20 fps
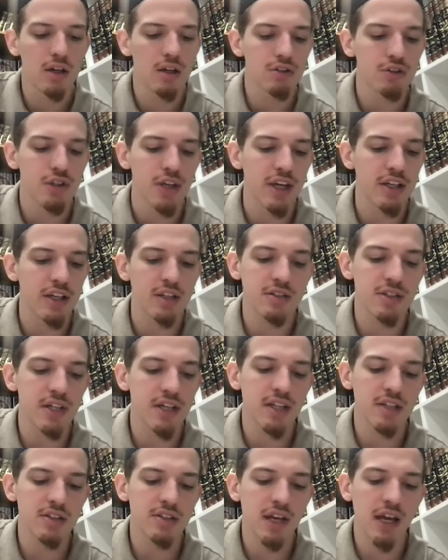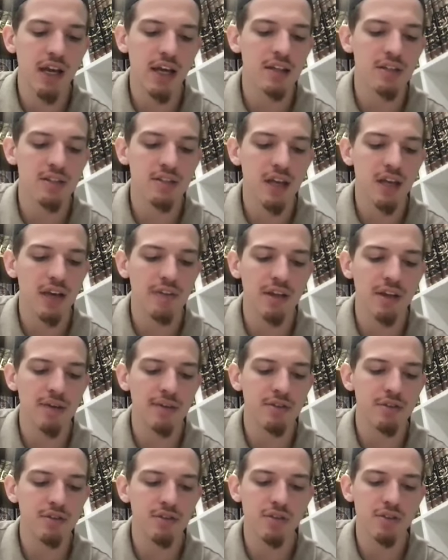So he doesn't, it doesn't have a name.
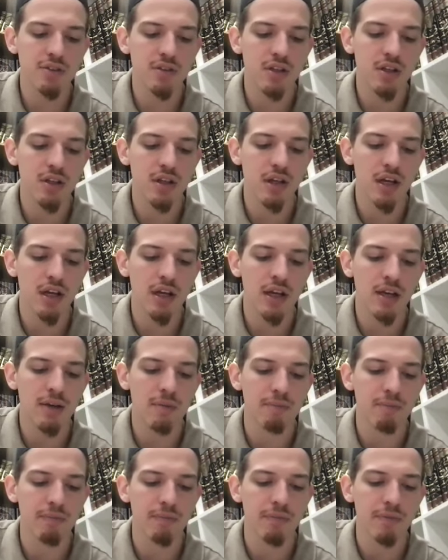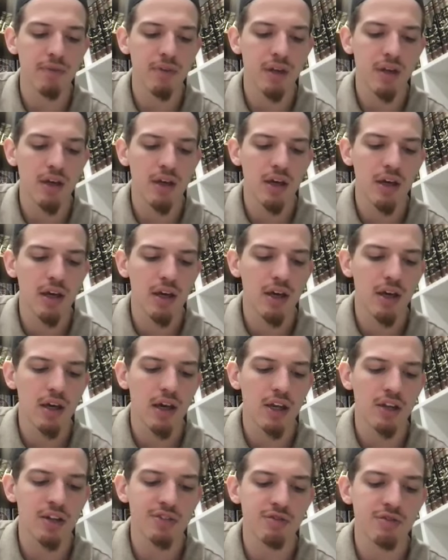It's just um
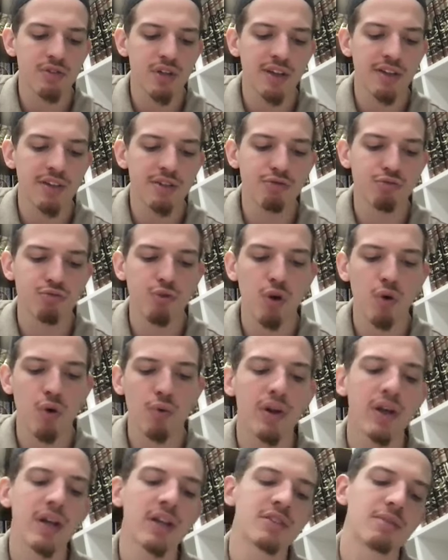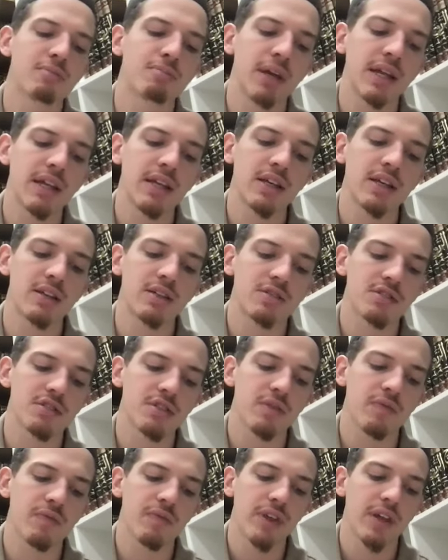he just wrote his
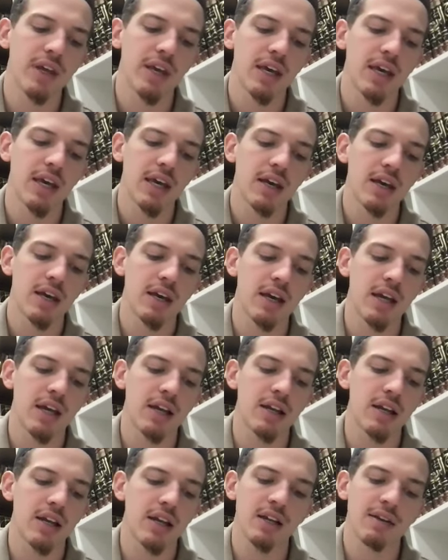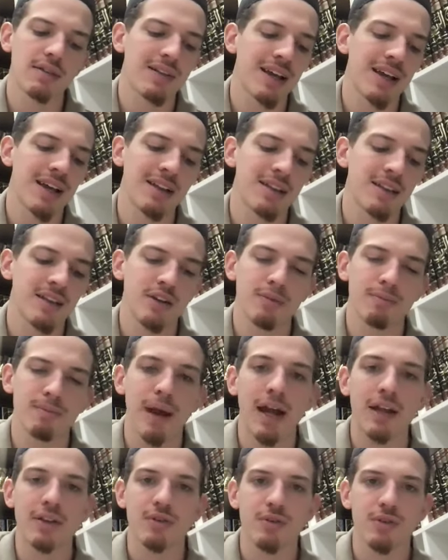opinions in a like a little
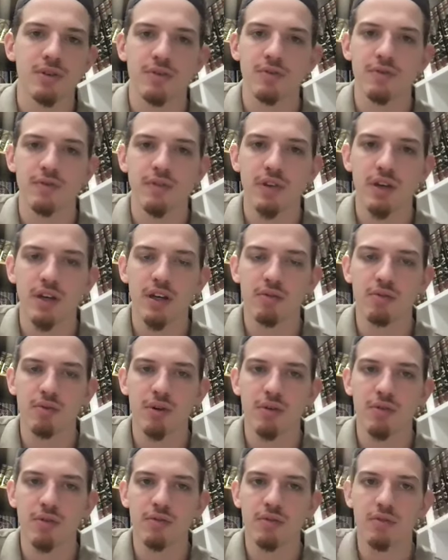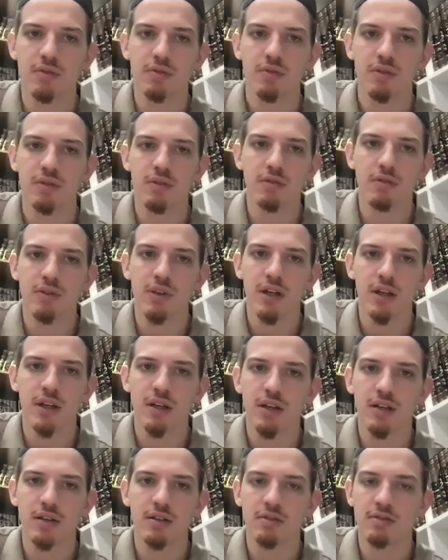manual that he wrote, like
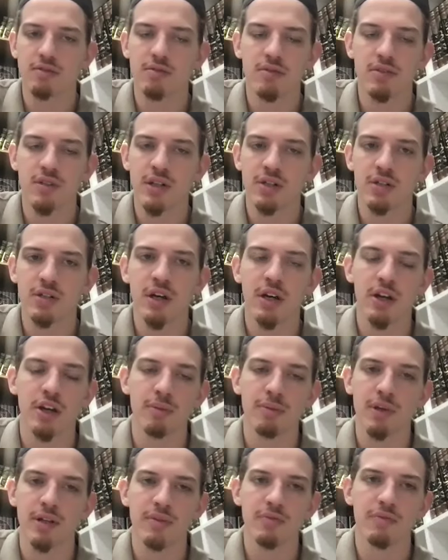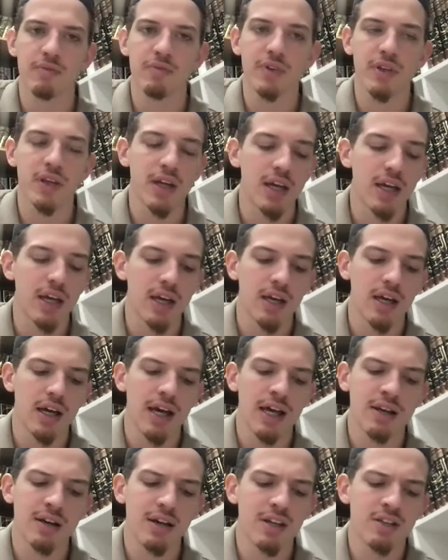a little document.
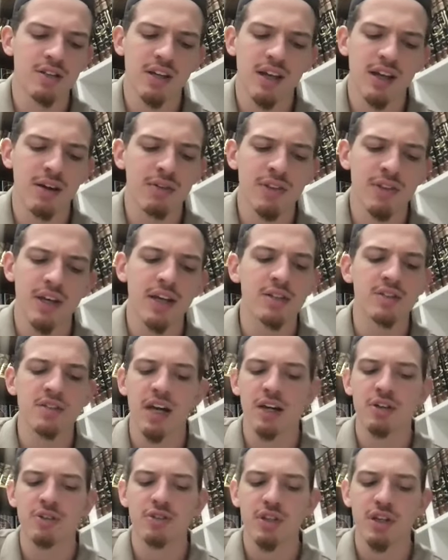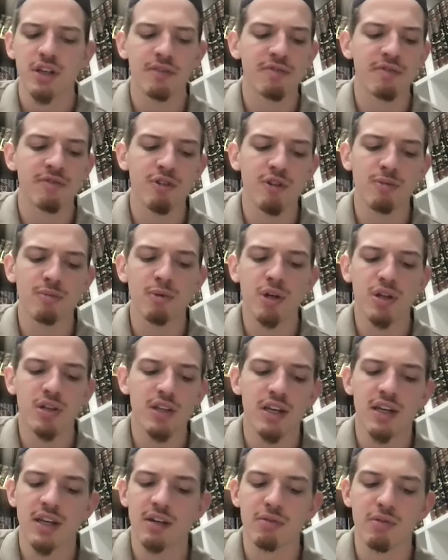I don't think it's actually a full book
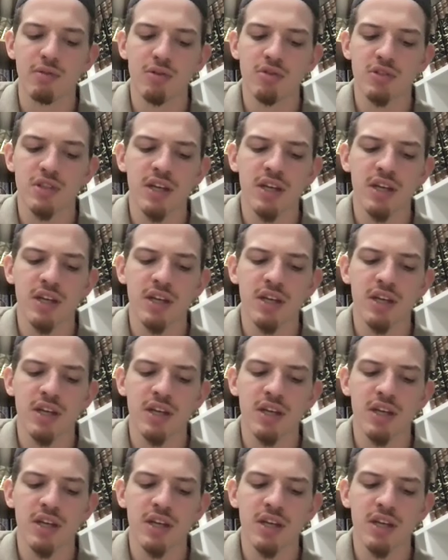that he wrote.